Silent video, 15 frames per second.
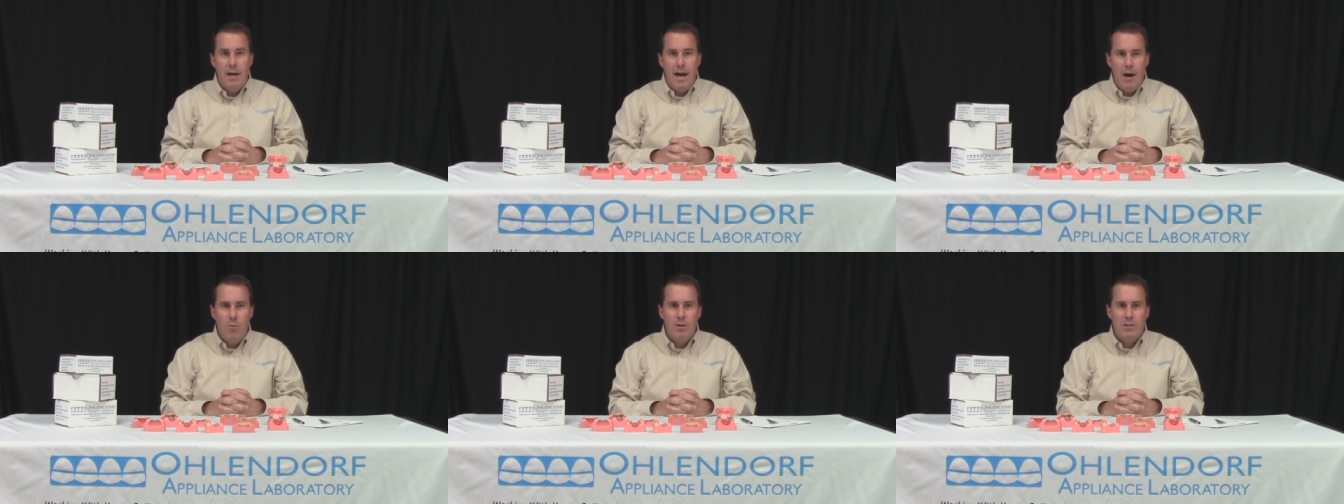
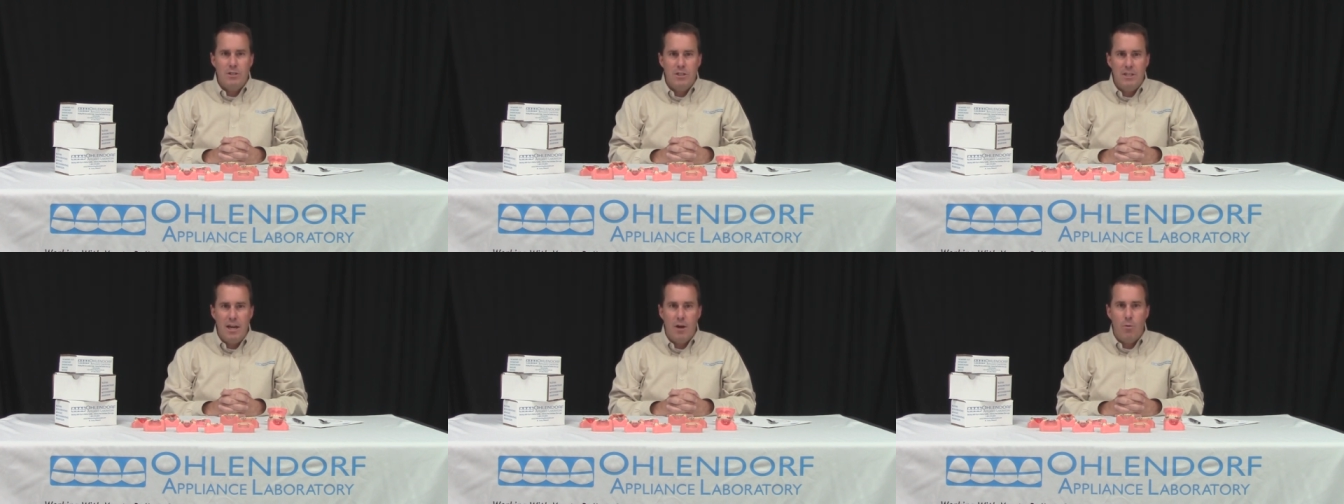I want to
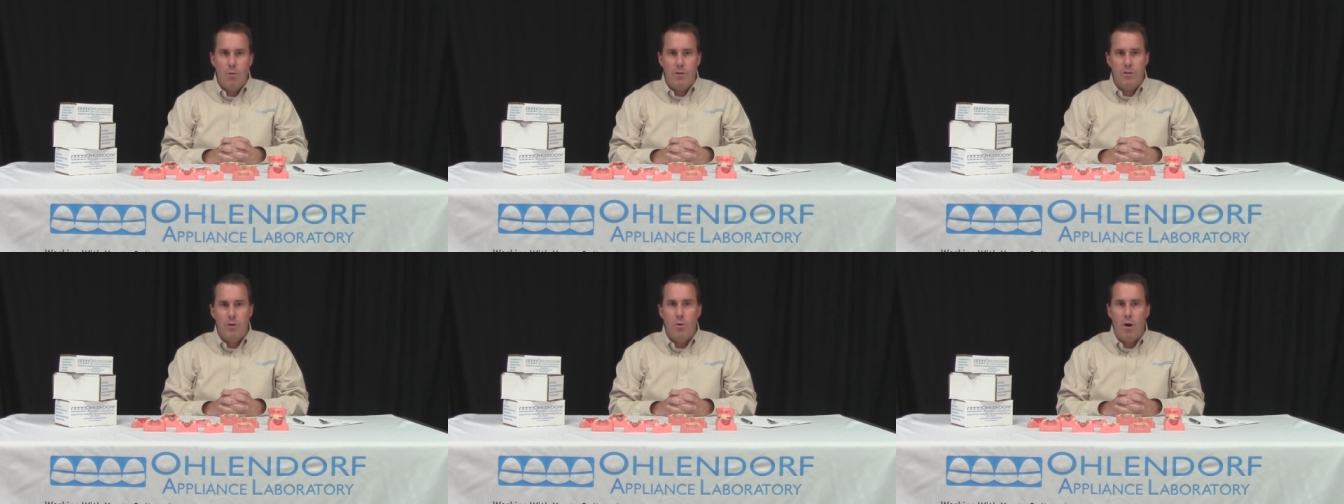share
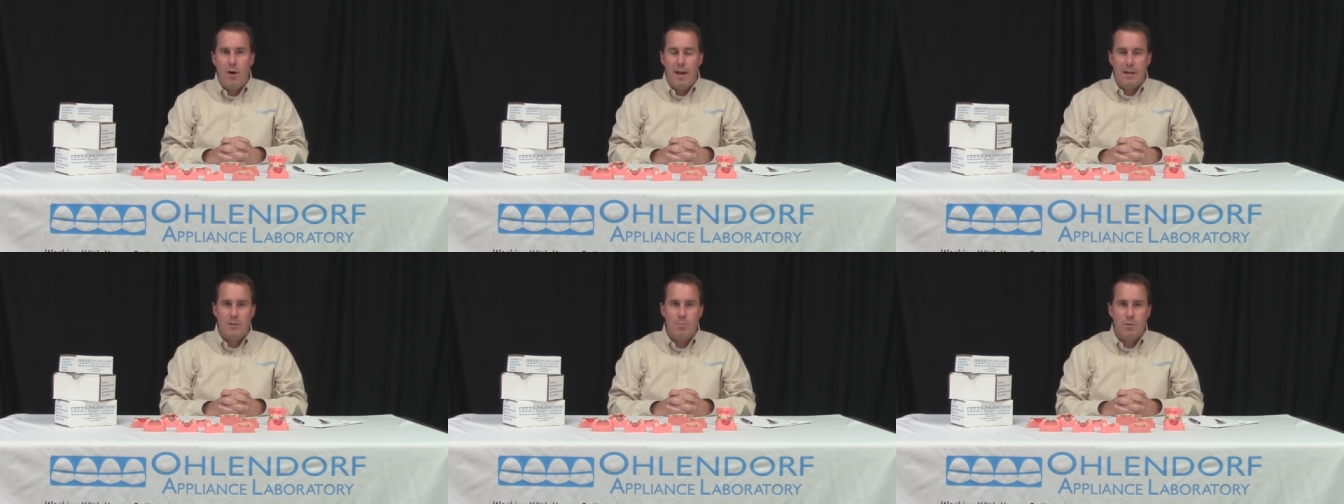with you our
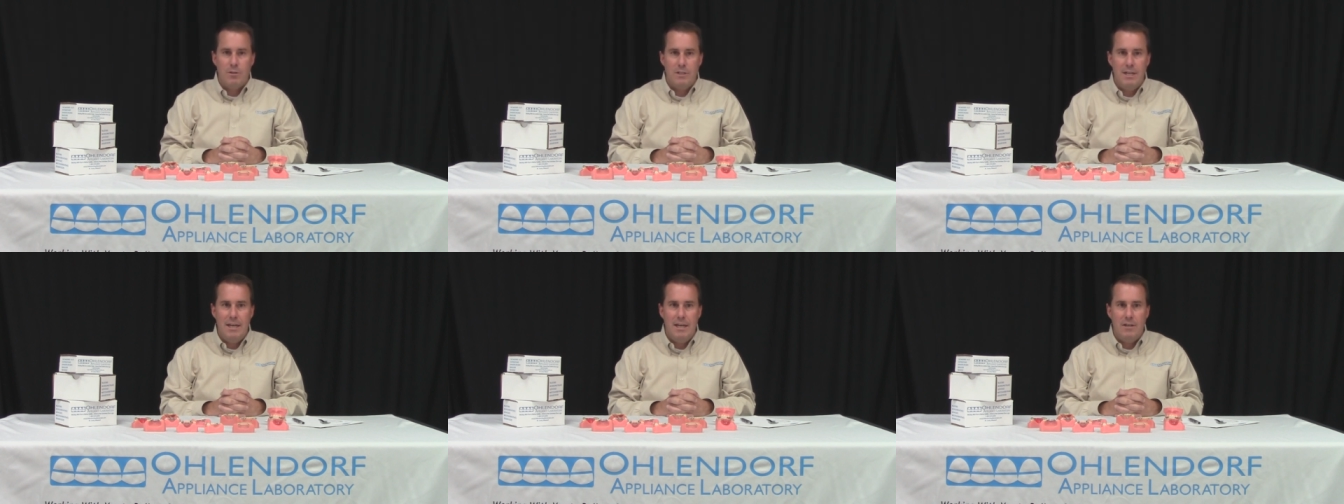
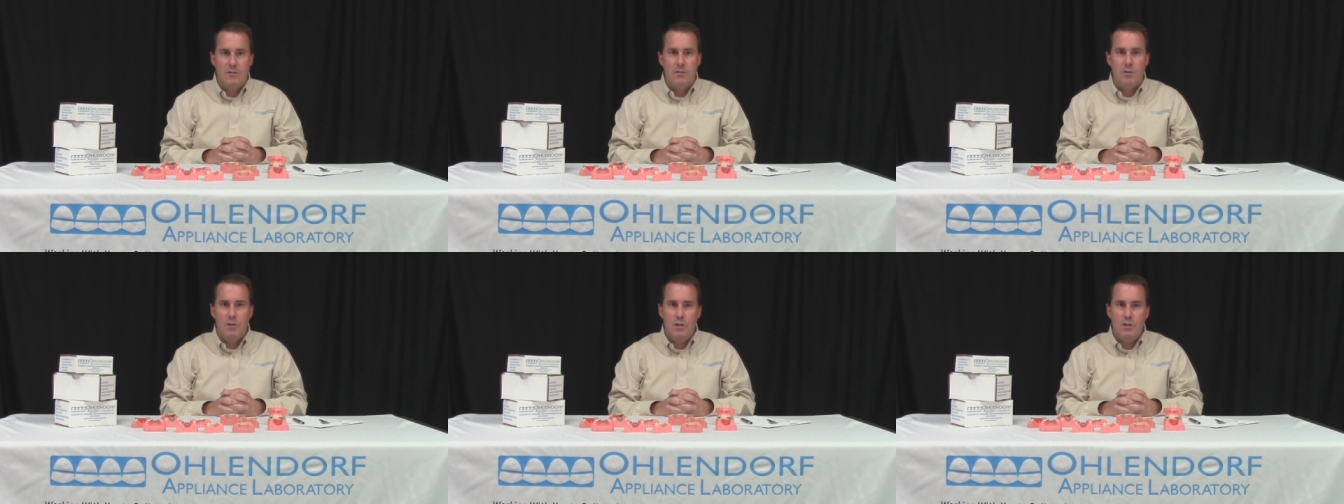
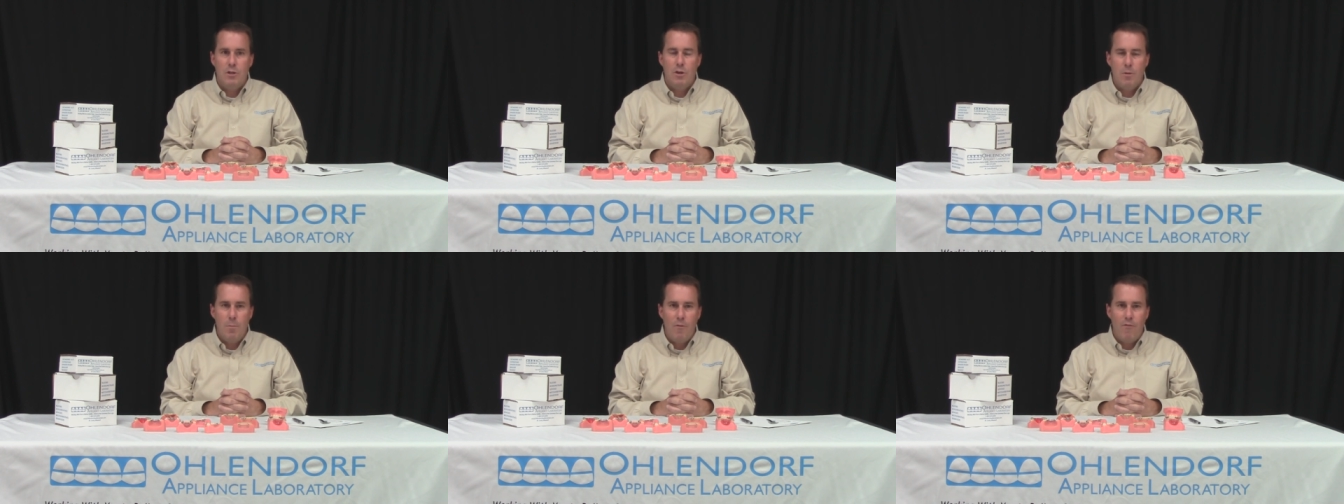expertise so that you
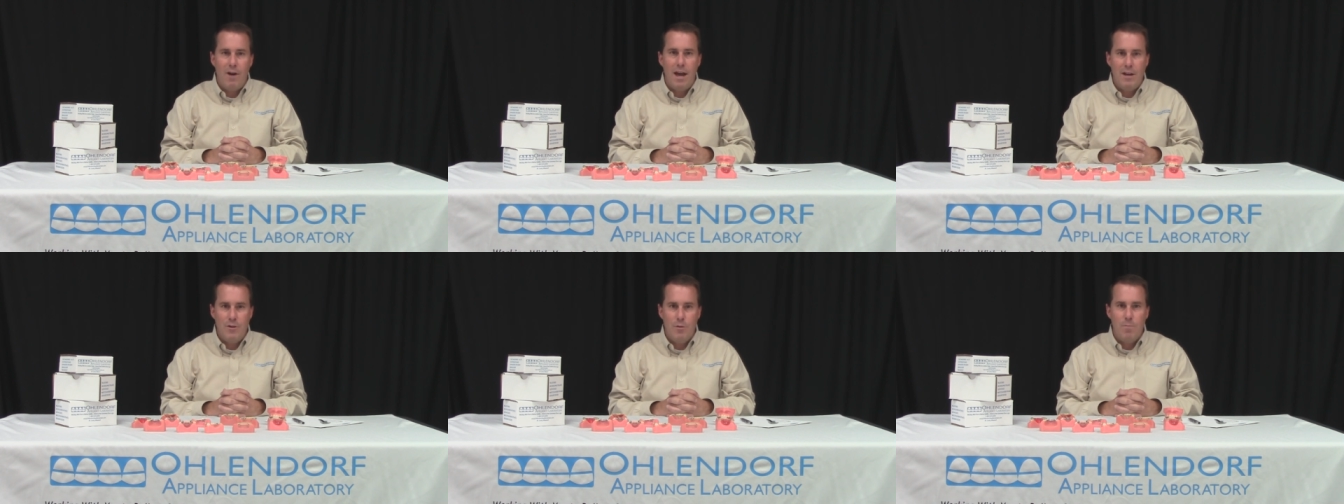can
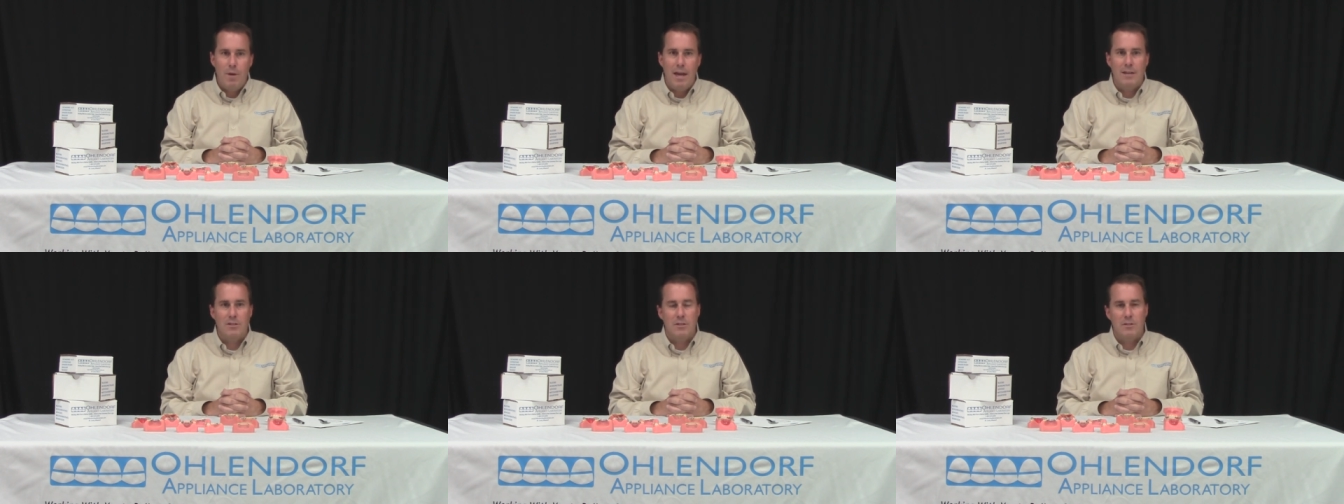provide your
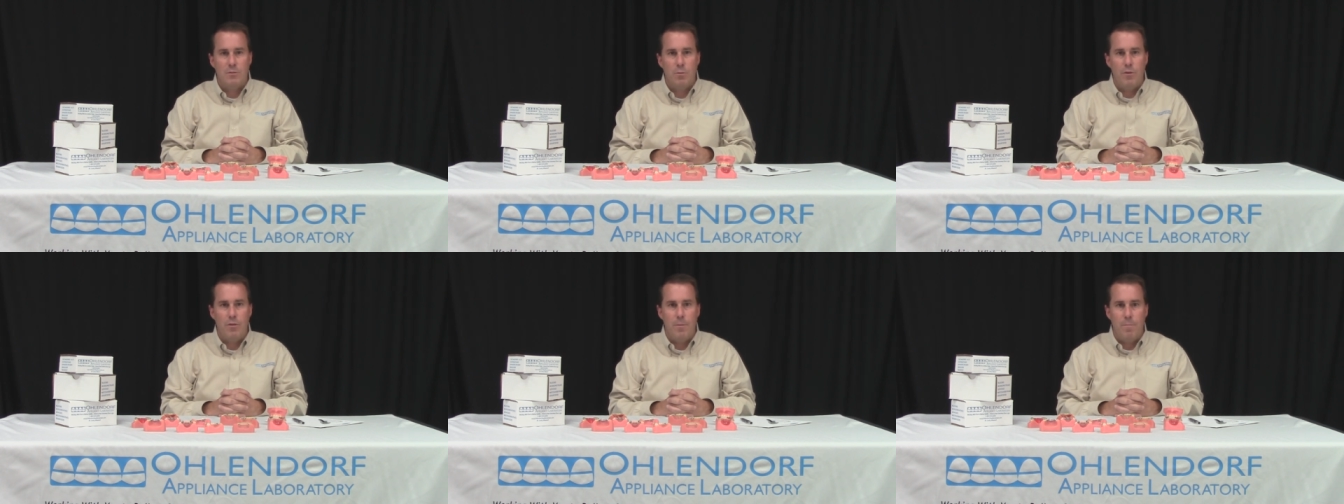
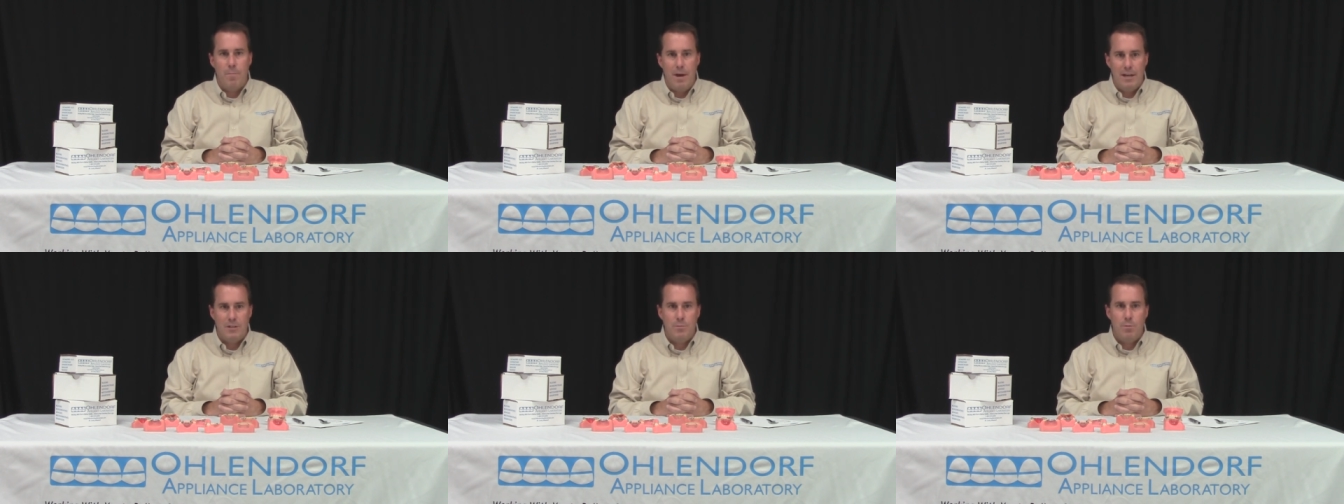patients with the
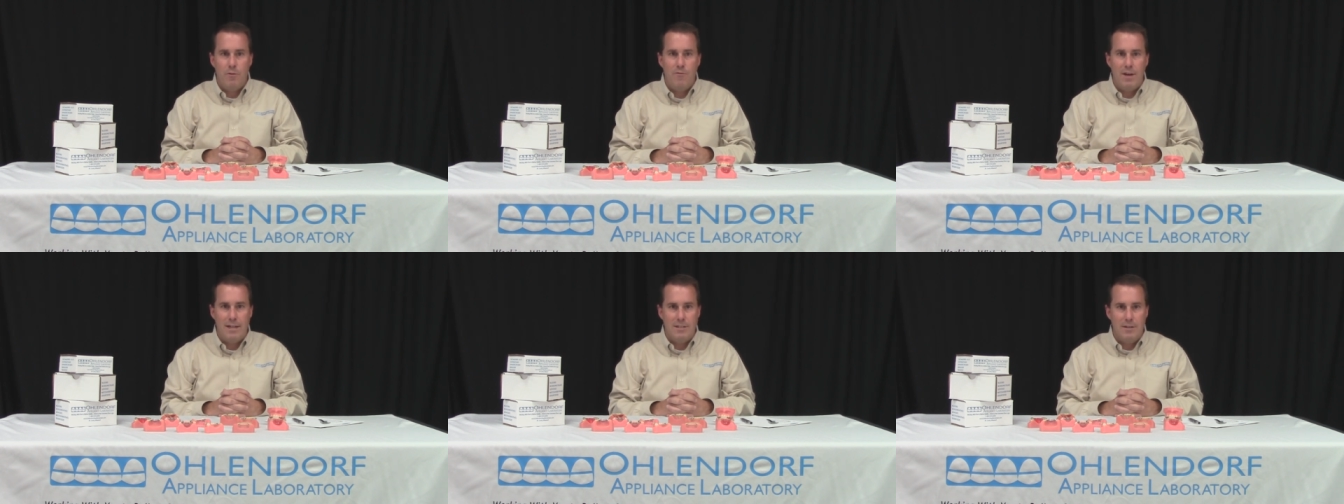best
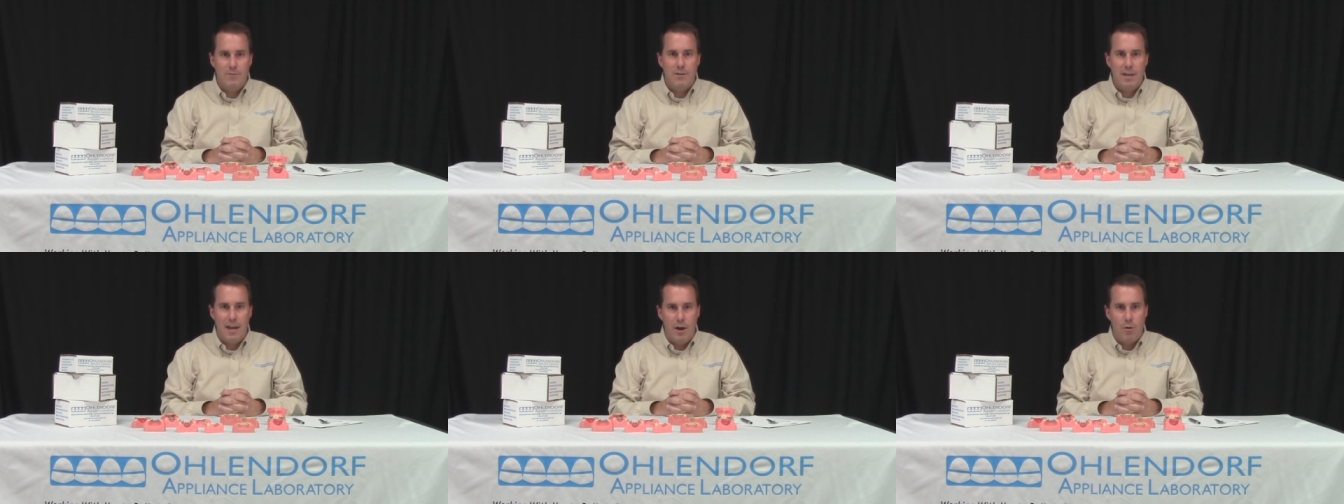
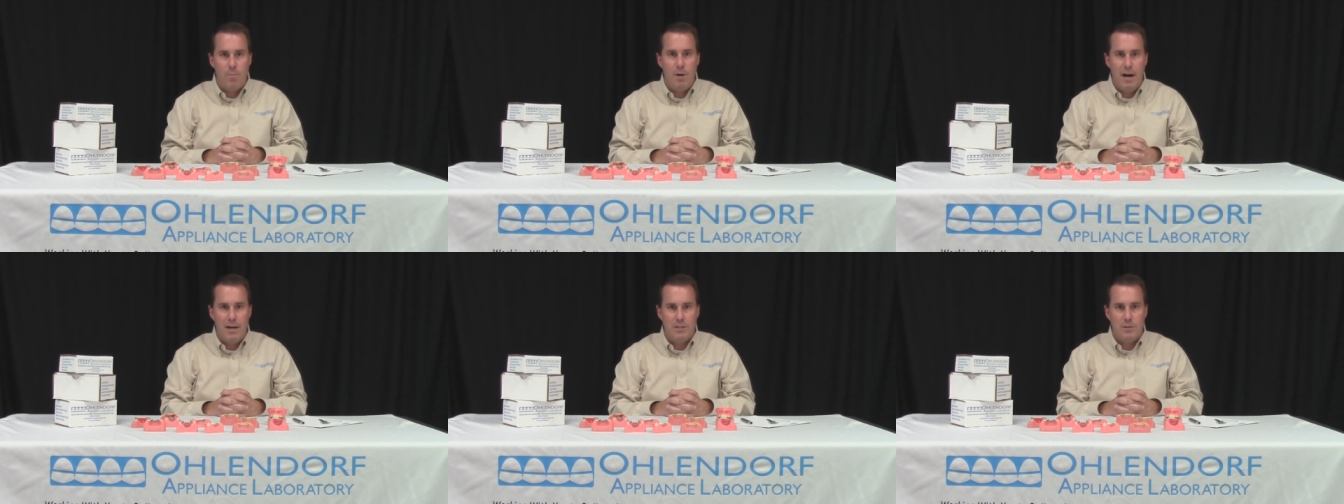preventive care
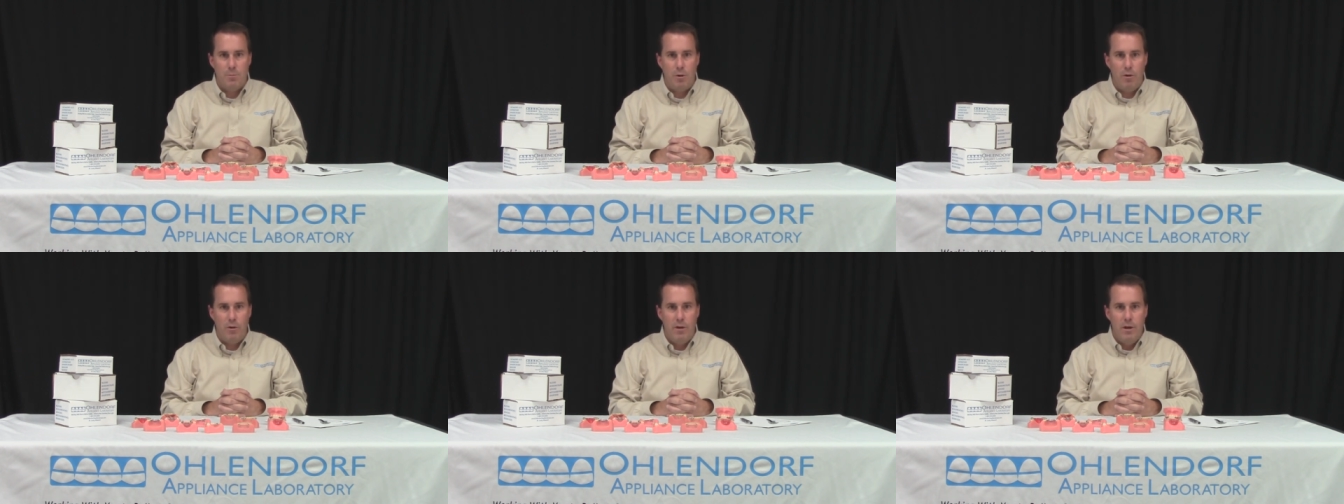
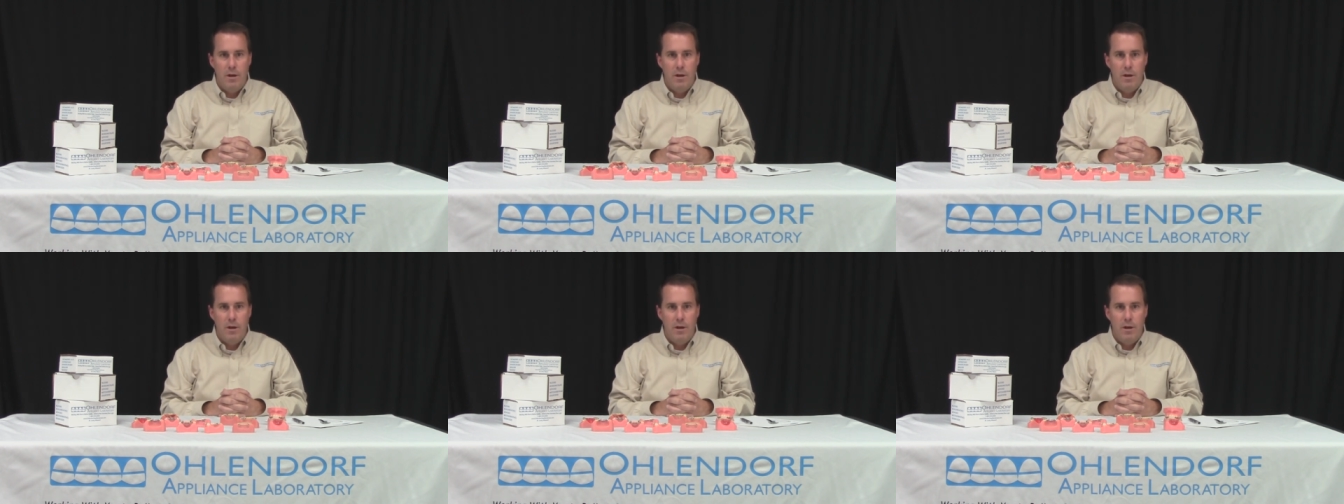possible.